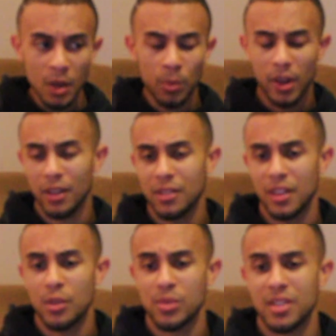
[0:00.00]
because
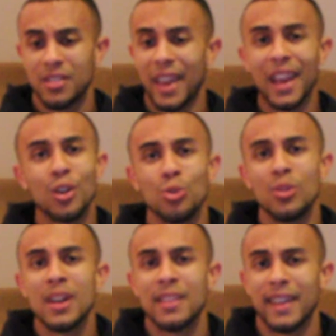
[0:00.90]
it was his ankle
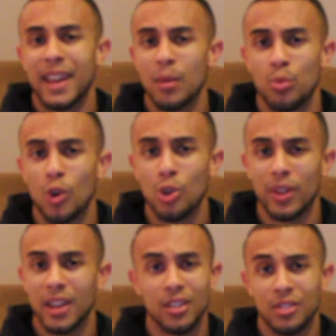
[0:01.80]
that kept rolling.
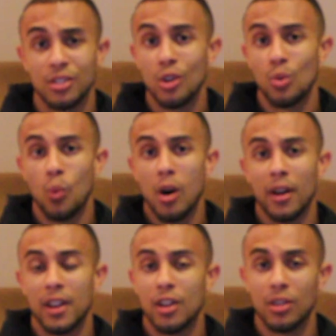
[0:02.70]
He just couldn't
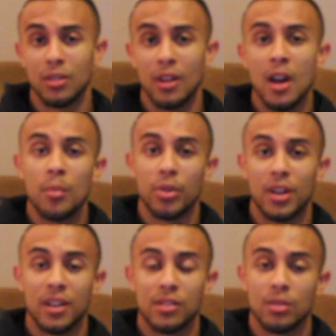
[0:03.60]
walk. He couldn't put
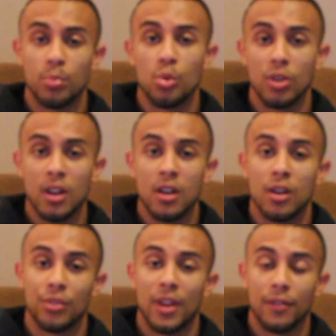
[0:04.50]
any support
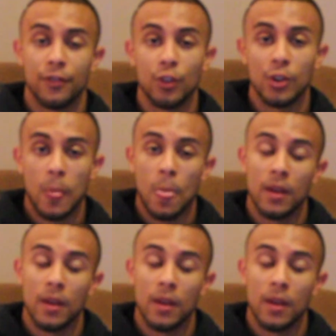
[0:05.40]
on that foot.